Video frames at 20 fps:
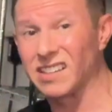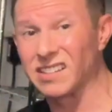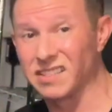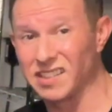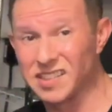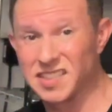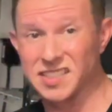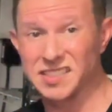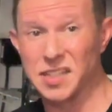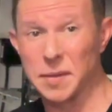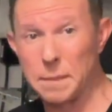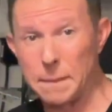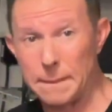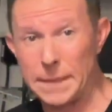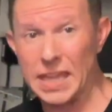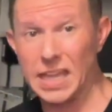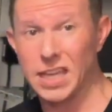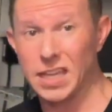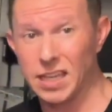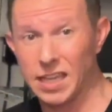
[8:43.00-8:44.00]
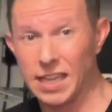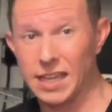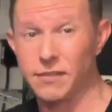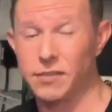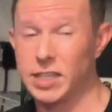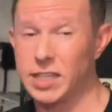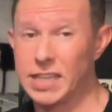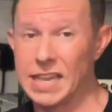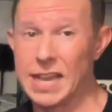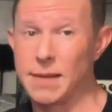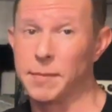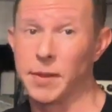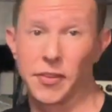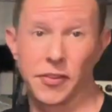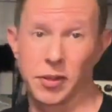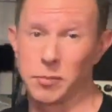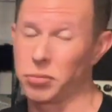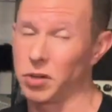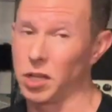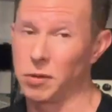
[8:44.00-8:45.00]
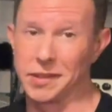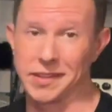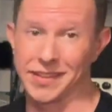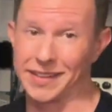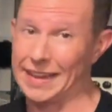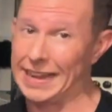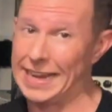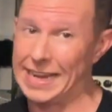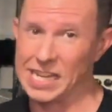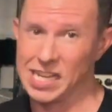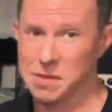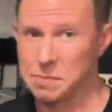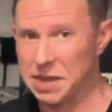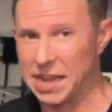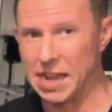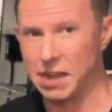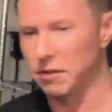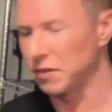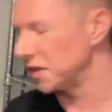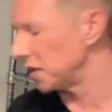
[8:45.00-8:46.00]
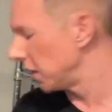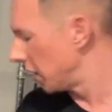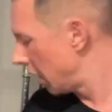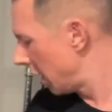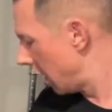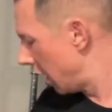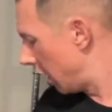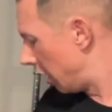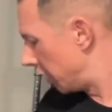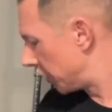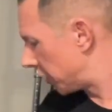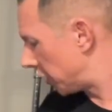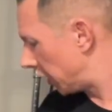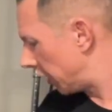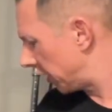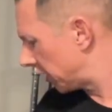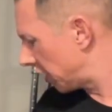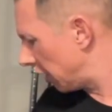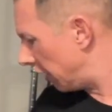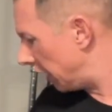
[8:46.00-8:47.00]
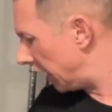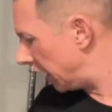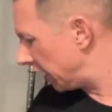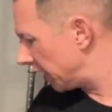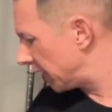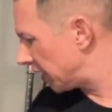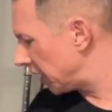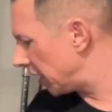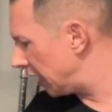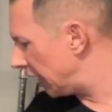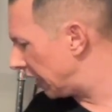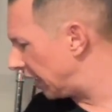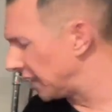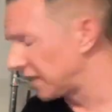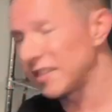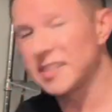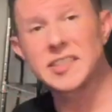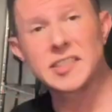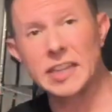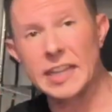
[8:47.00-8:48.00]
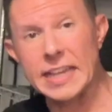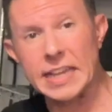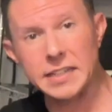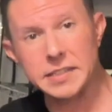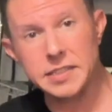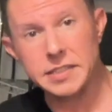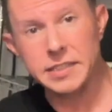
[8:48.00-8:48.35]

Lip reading: This is a big, heavy cabinet. This thing probably weighs like 80 pounds. So let's go ahead and see. It is a slant.